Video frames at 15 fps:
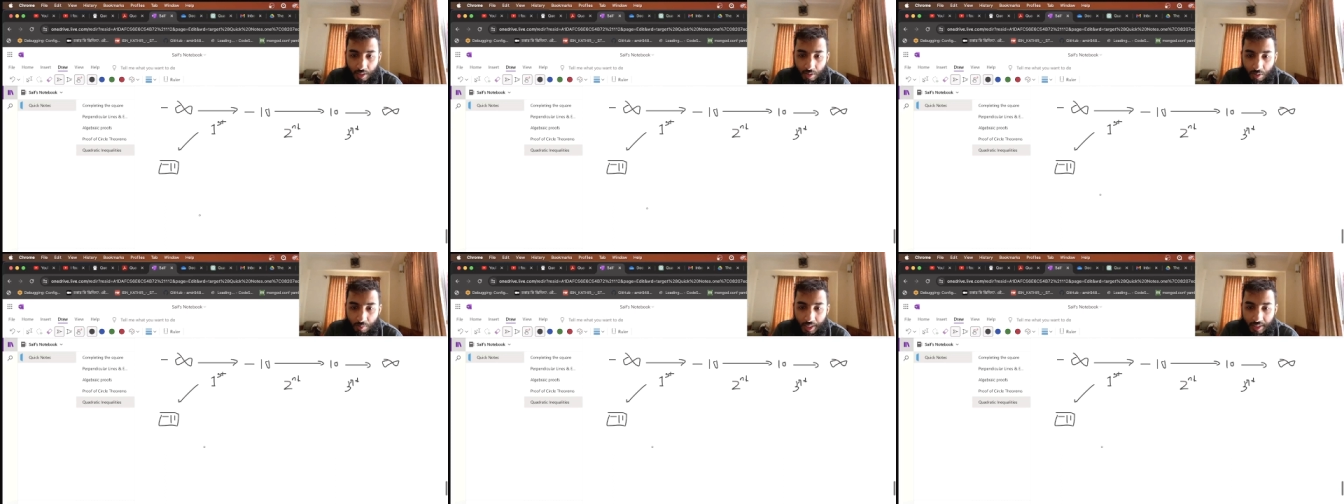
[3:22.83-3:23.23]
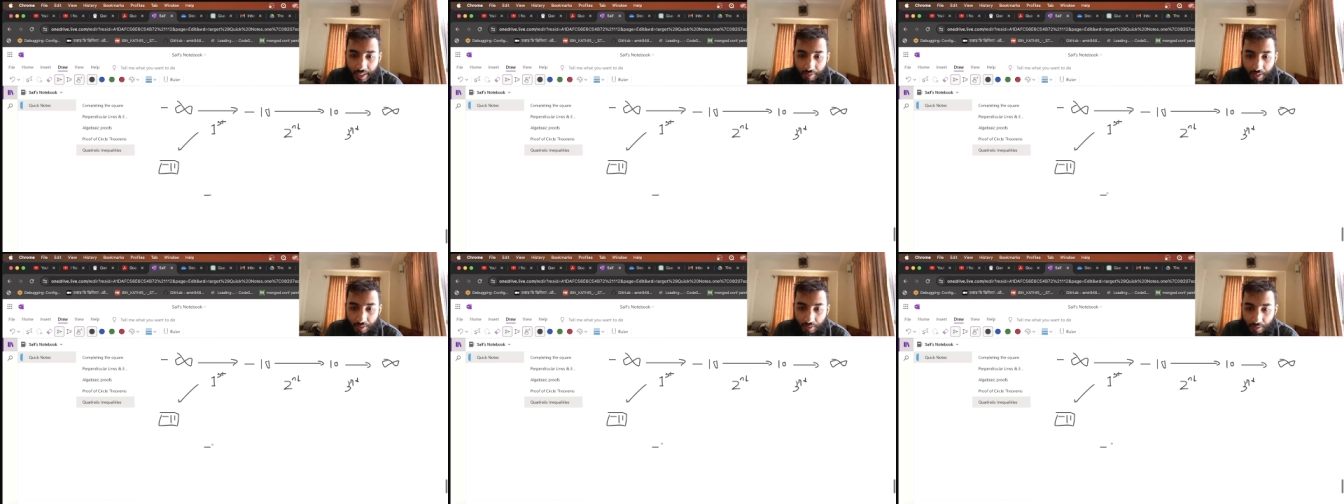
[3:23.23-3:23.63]
So minus
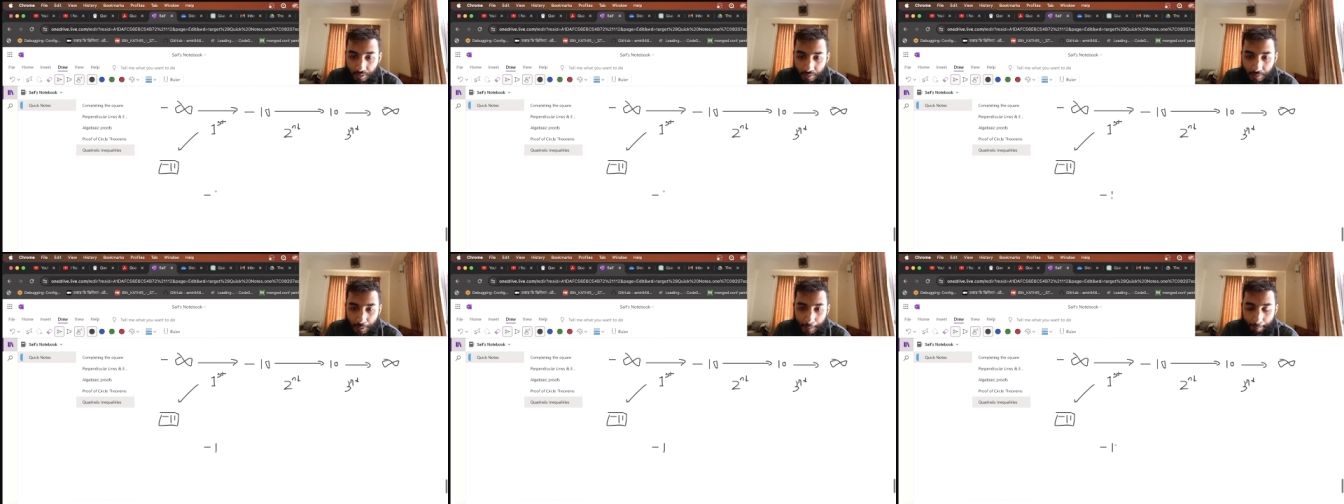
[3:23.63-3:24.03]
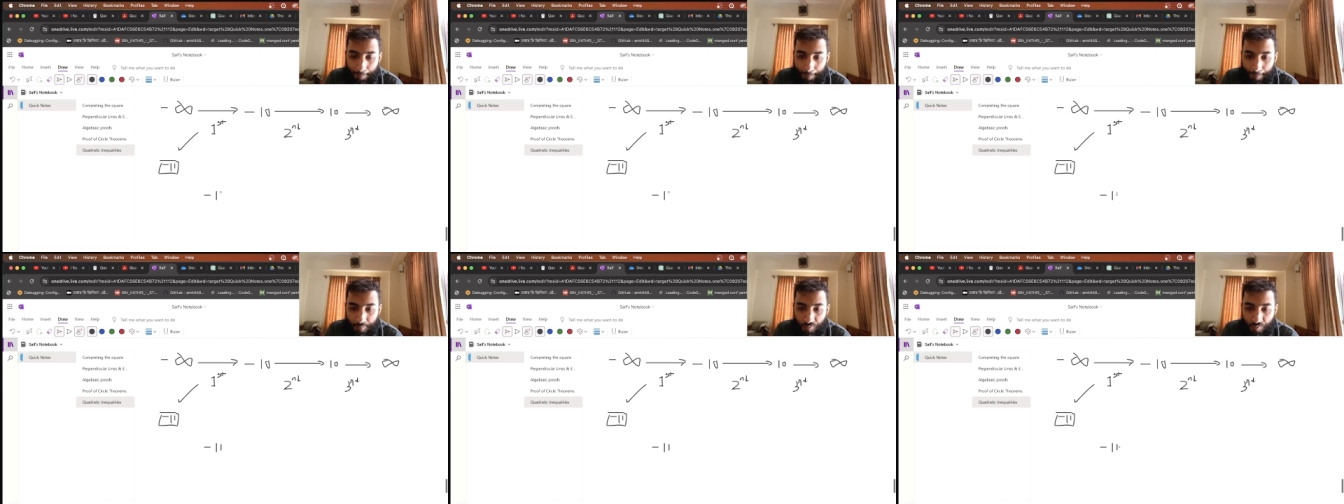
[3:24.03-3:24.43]
11
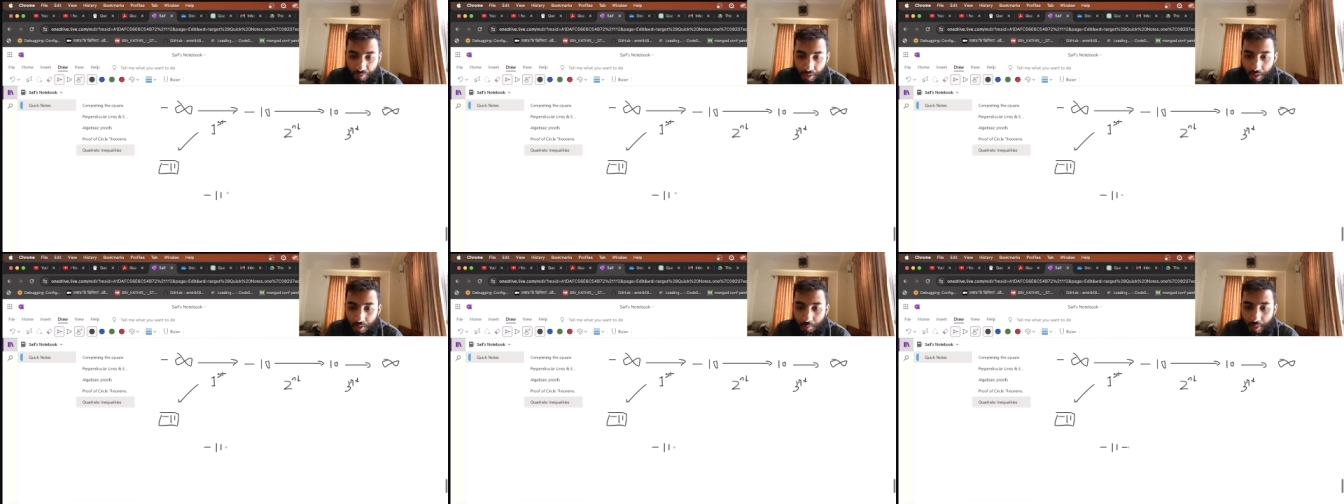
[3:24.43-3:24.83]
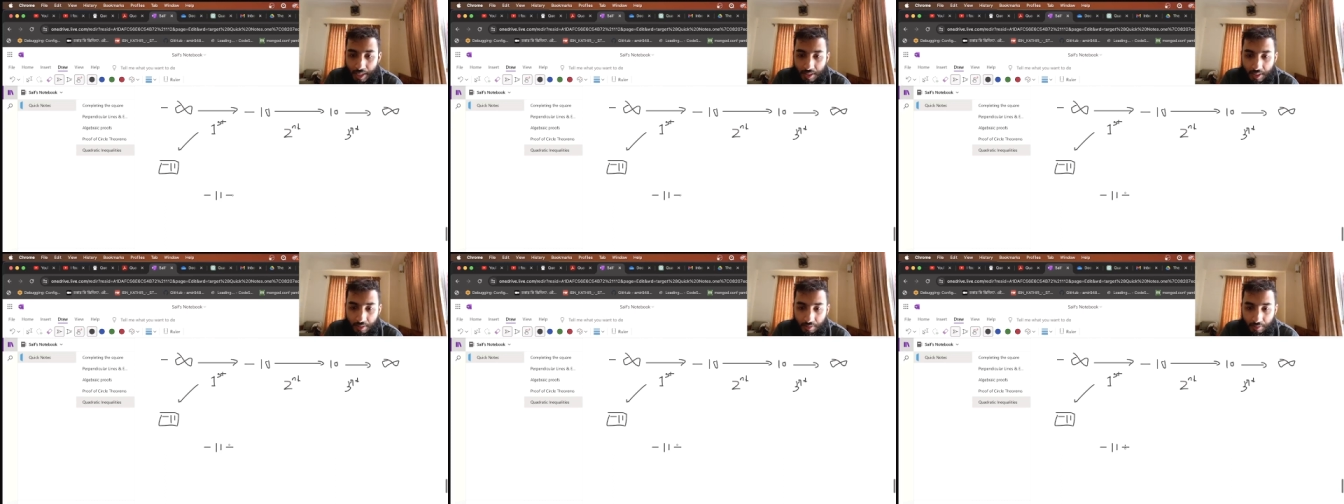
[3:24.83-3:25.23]

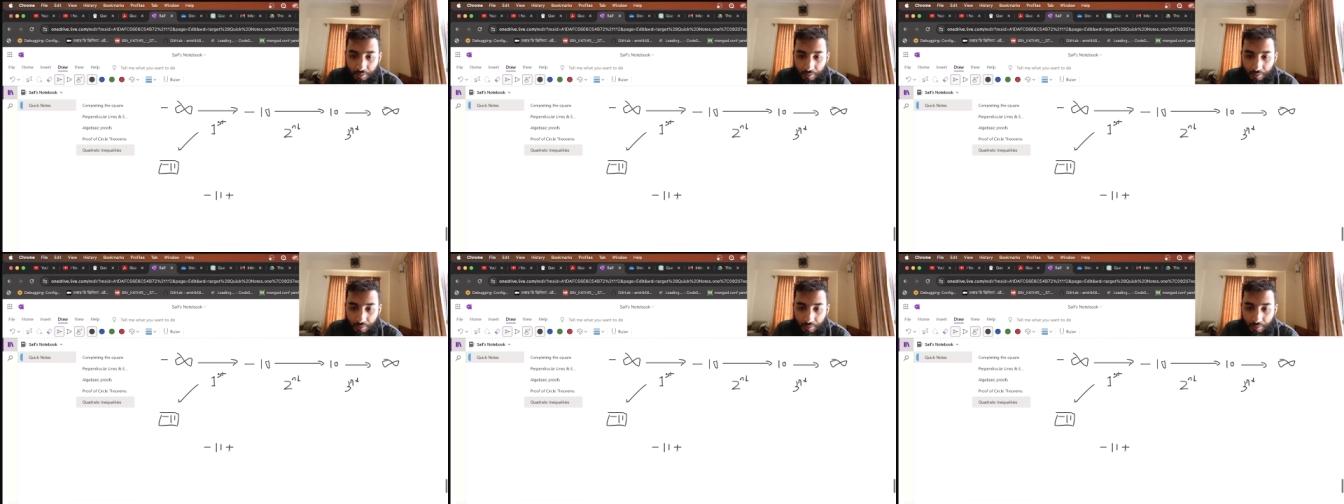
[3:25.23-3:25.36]
plus 10 is